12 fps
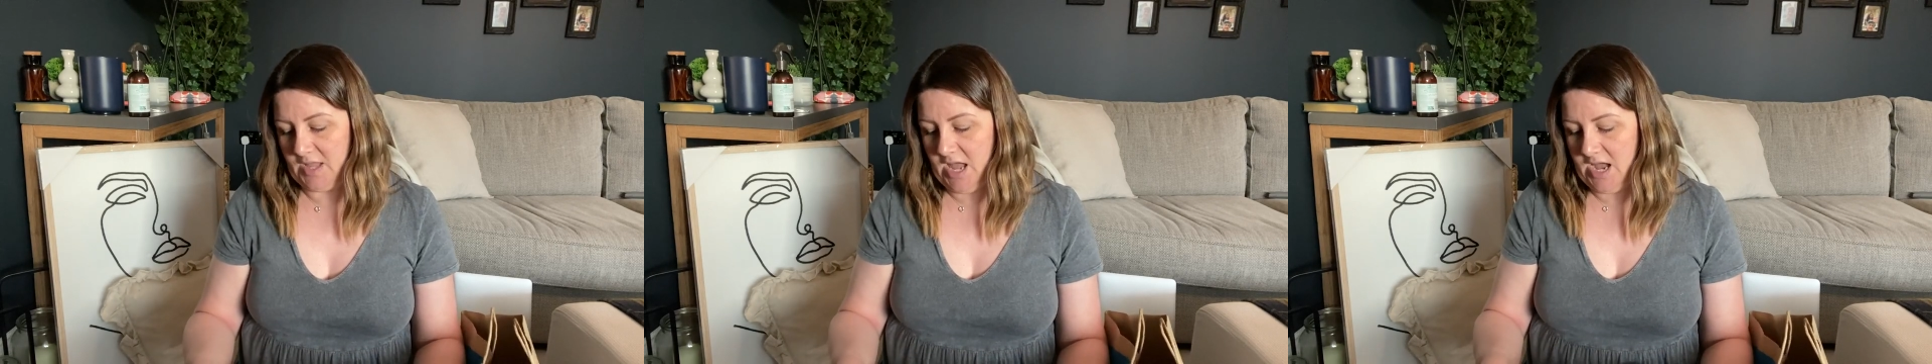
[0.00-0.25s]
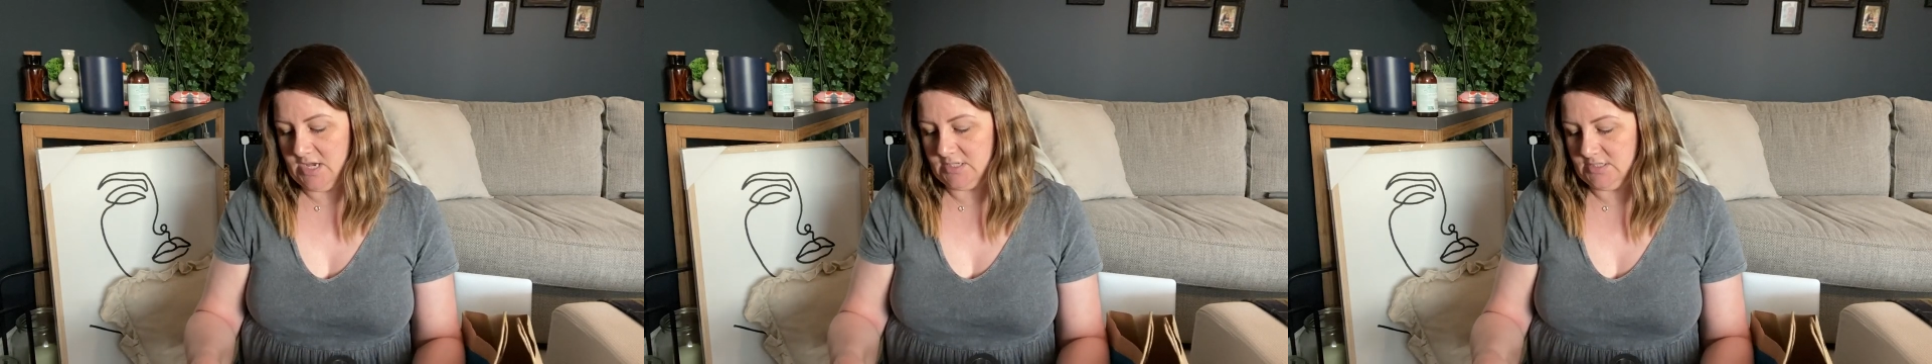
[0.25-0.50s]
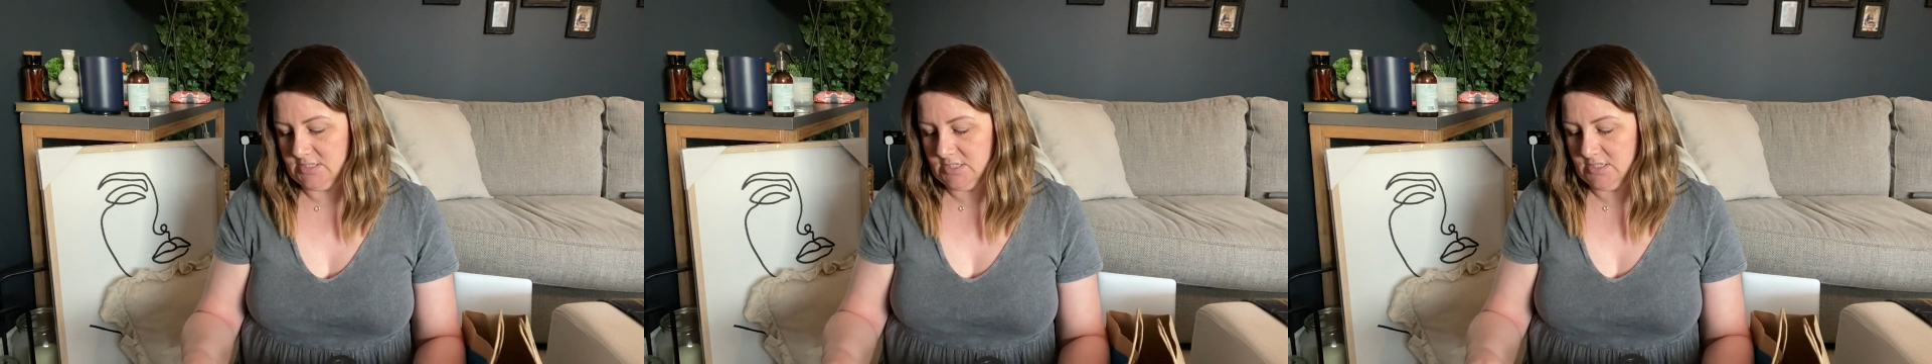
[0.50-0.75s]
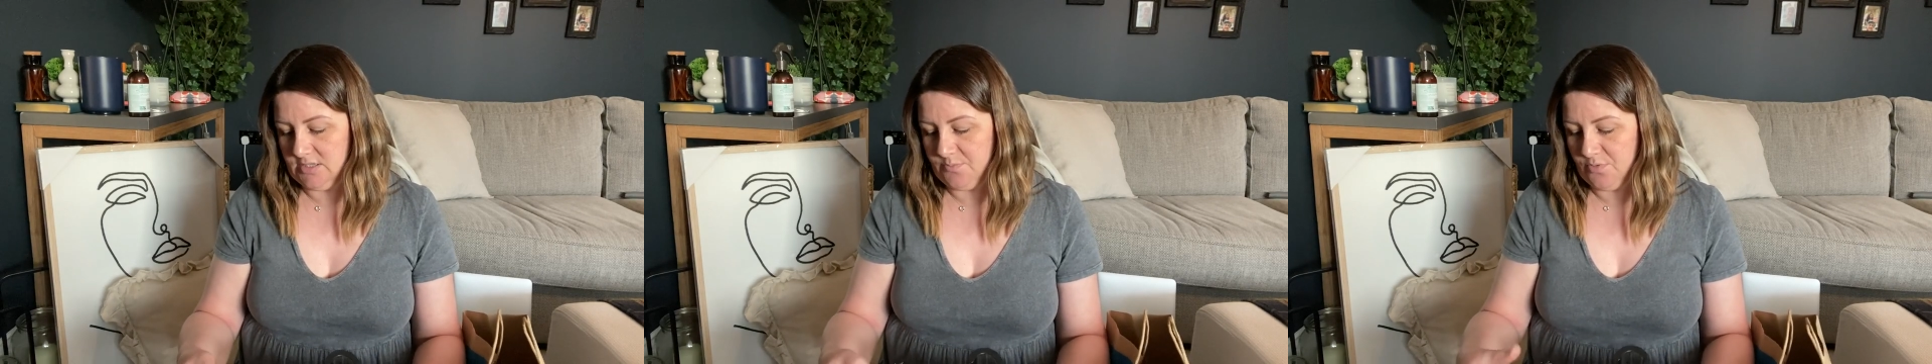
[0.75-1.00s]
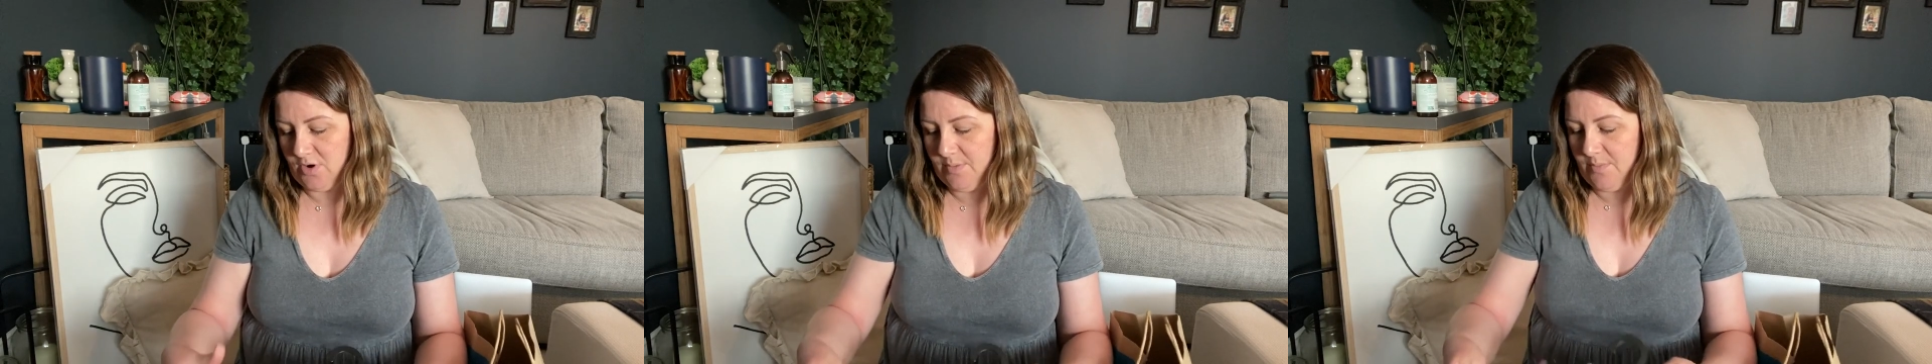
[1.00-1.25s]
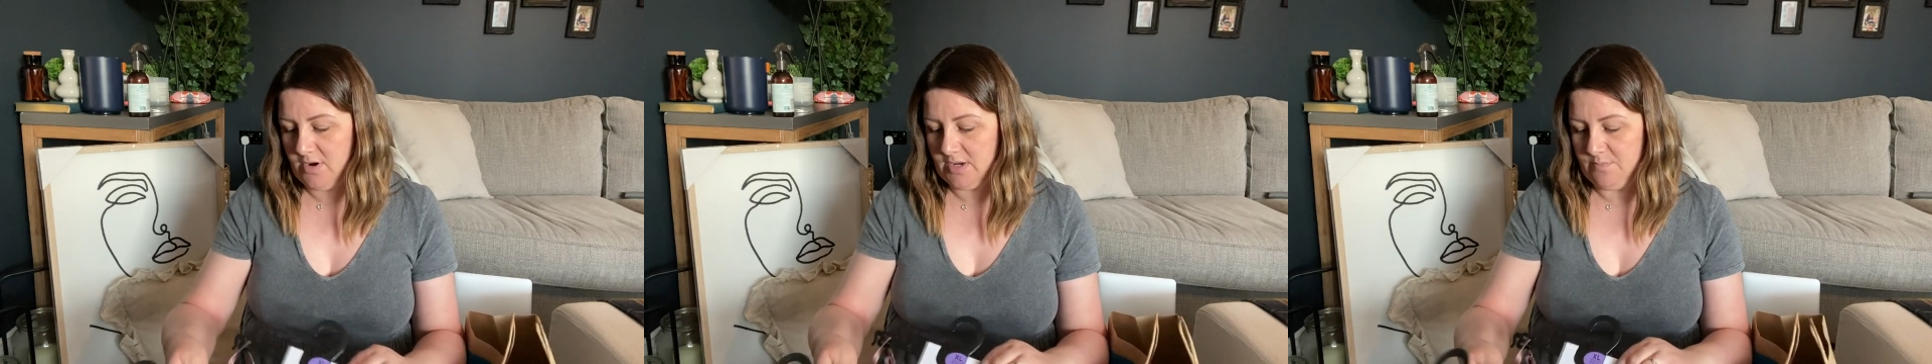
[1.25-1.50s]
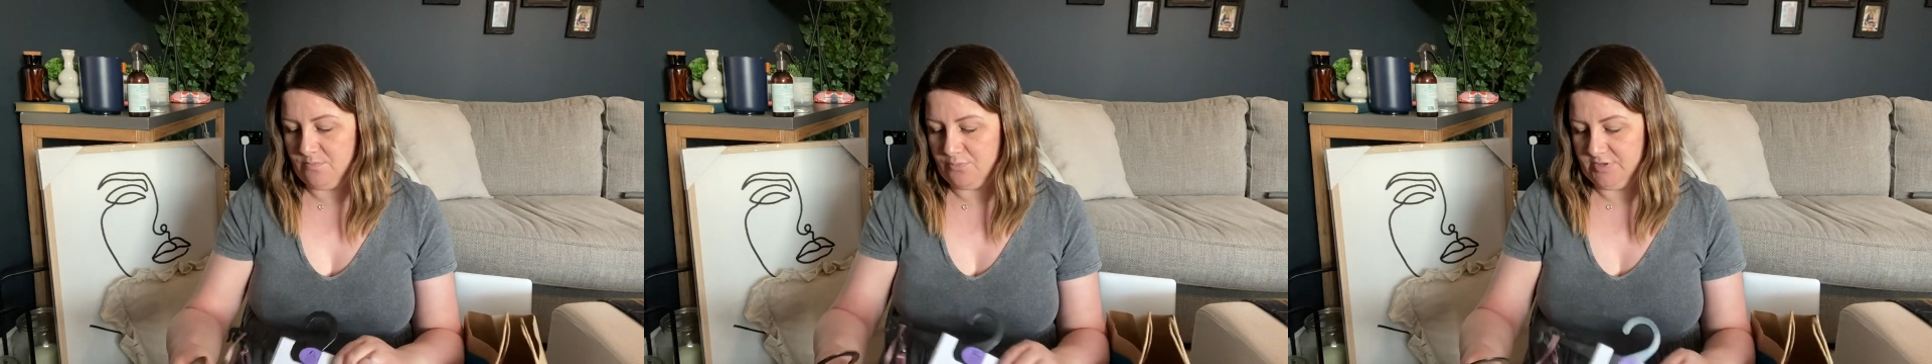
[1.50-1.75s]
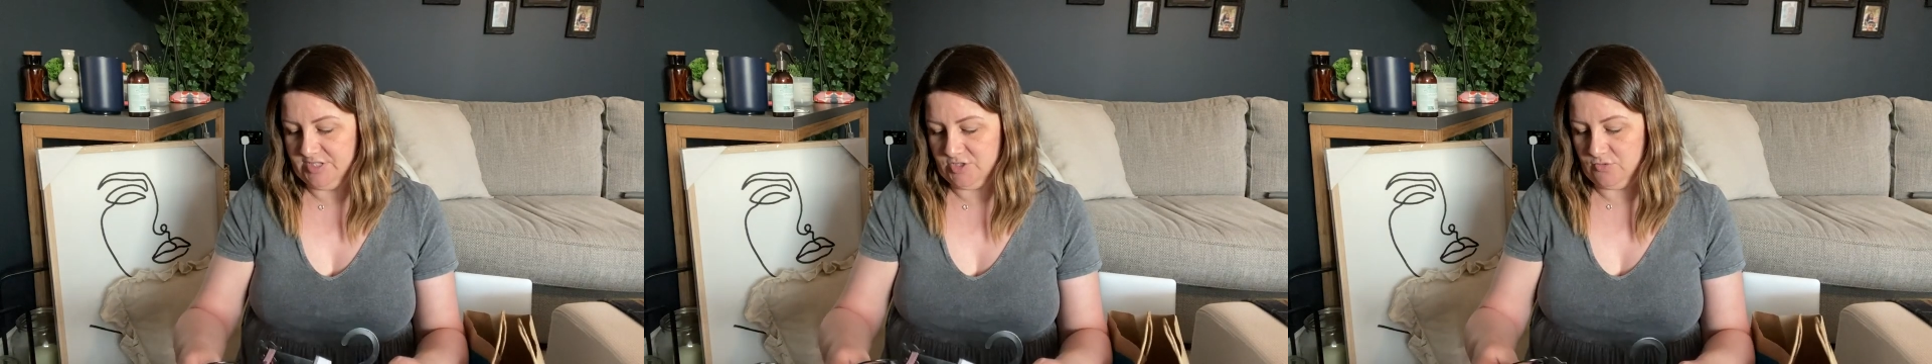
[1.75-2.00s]
And the Primark in
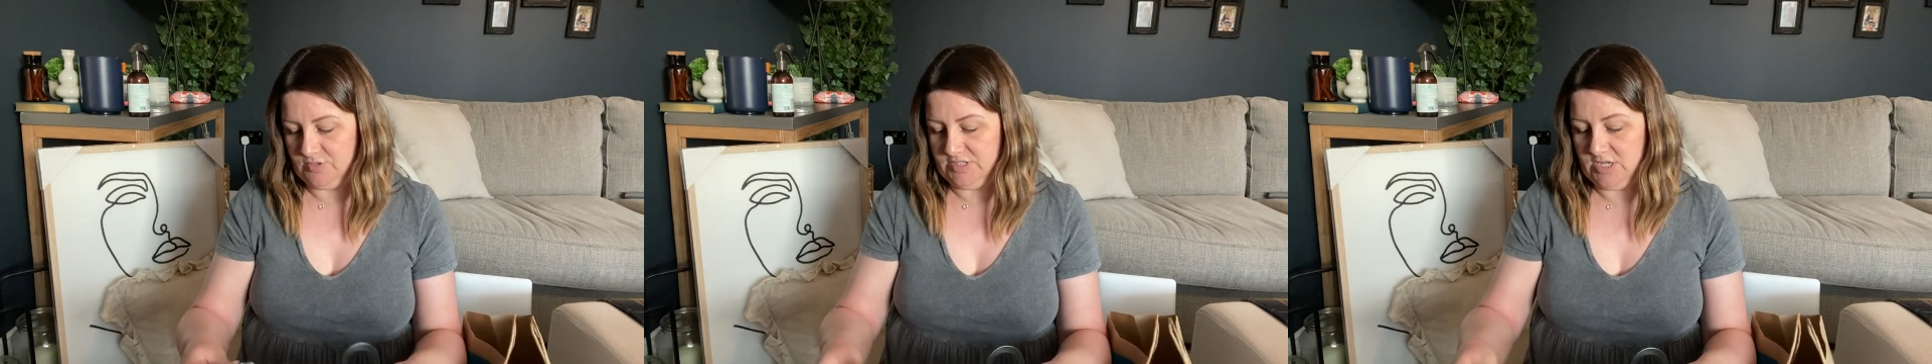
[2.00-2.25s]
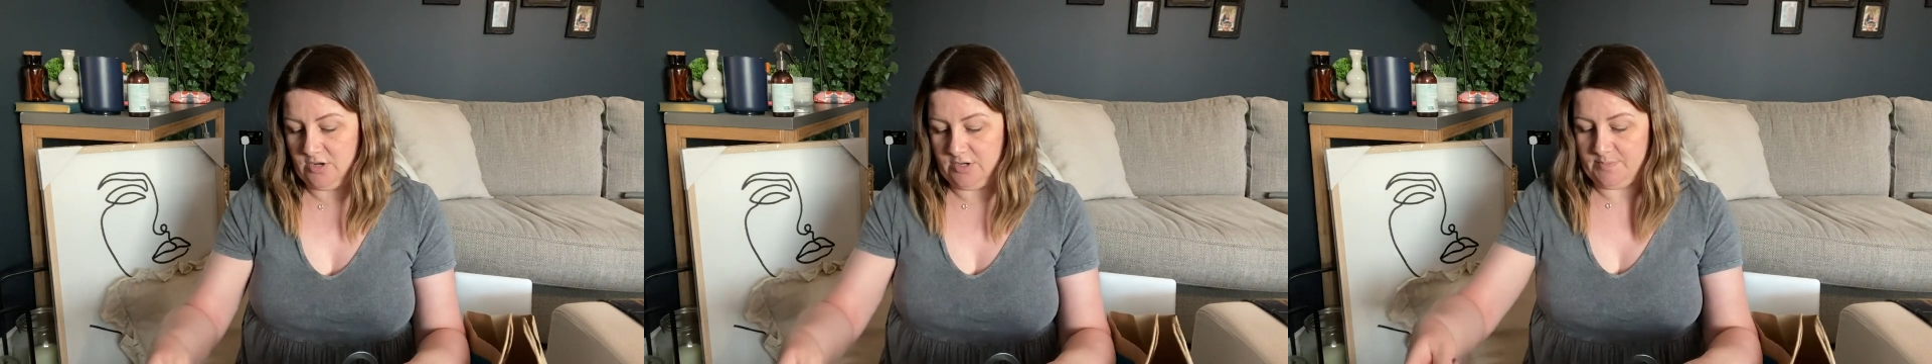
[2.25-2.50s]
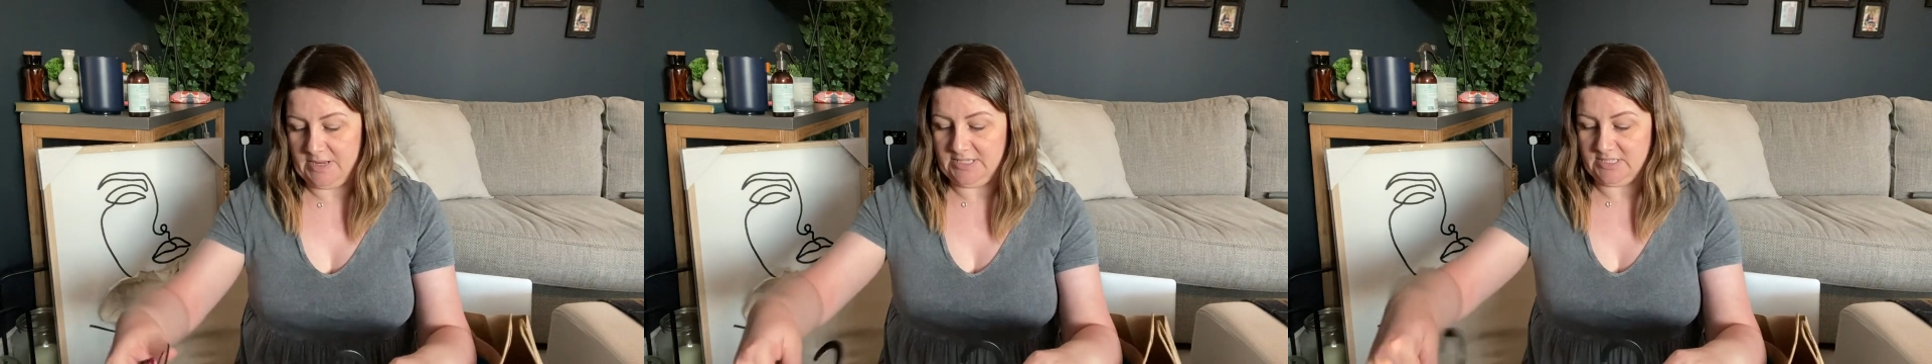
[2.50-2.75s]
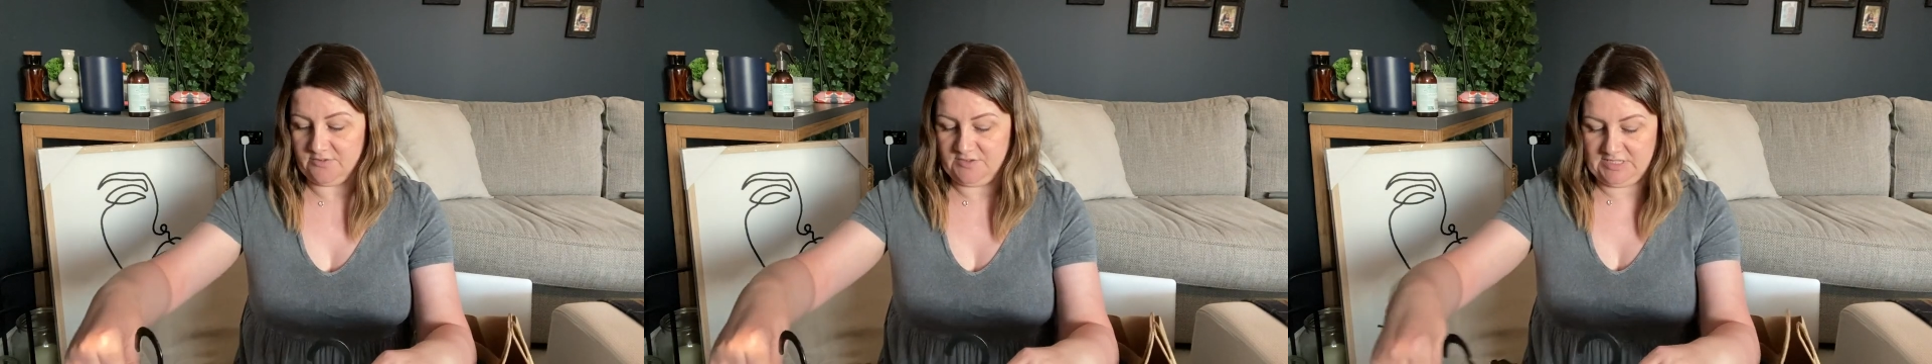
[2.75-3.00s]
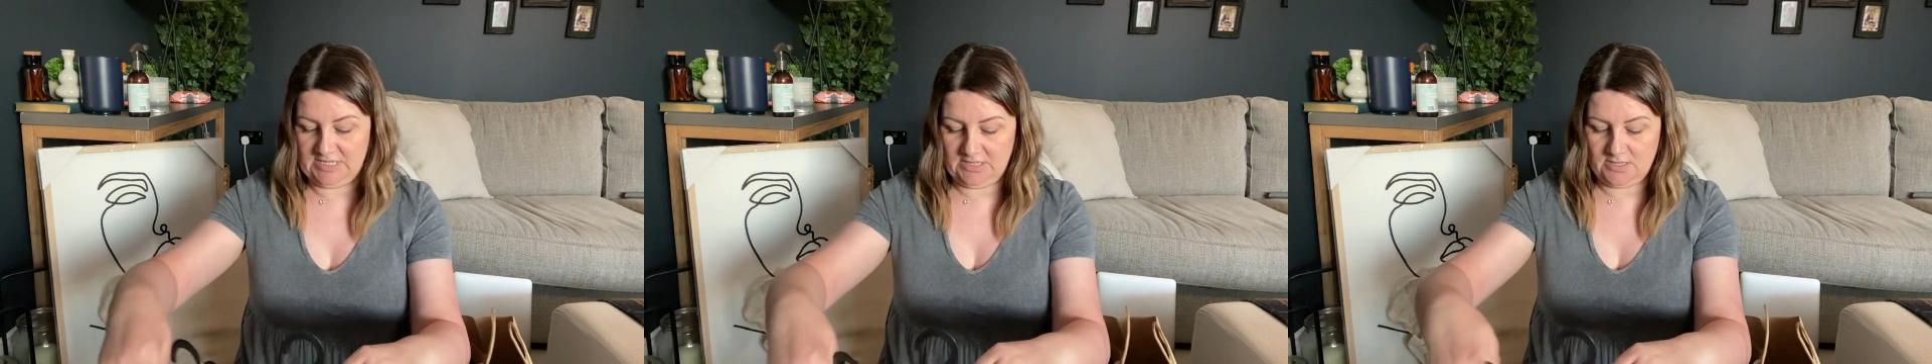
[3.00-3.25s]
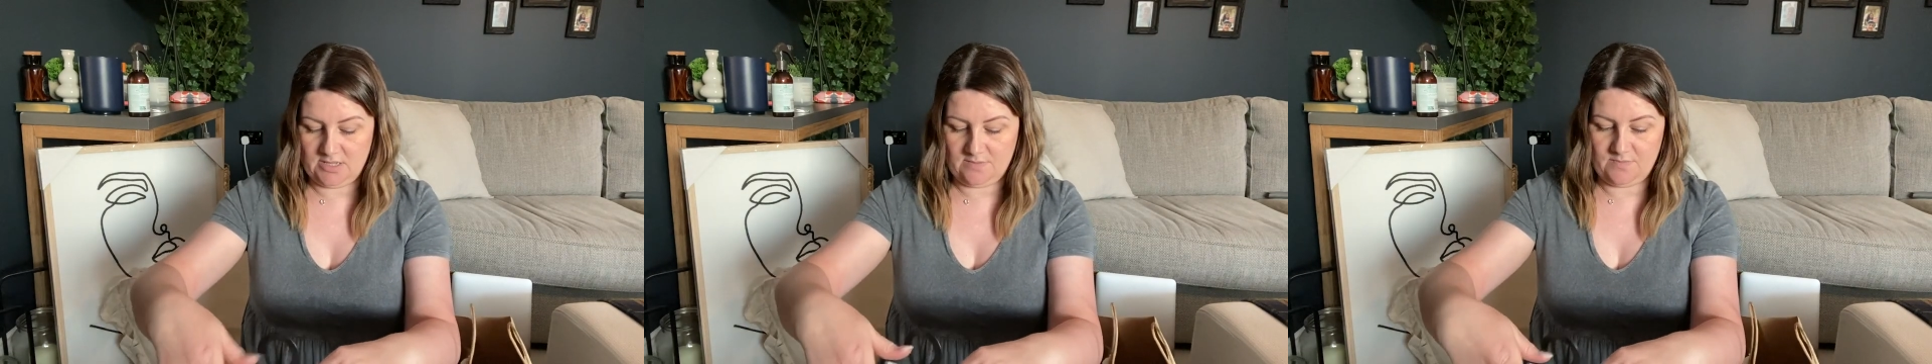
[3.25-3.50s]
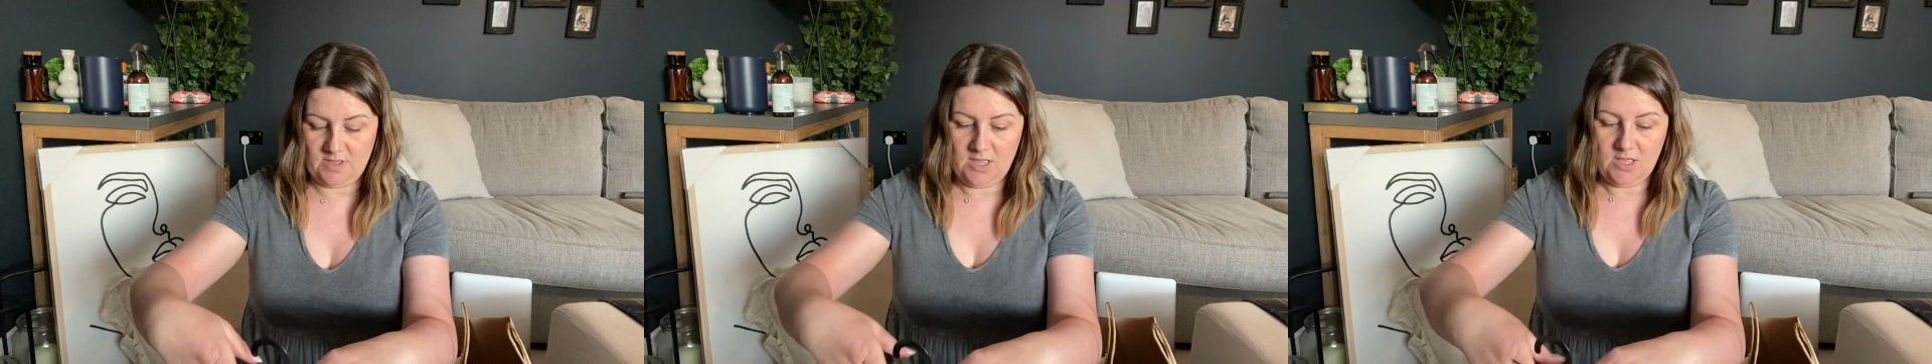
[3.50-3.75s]
Bristol is the only place I've seen them.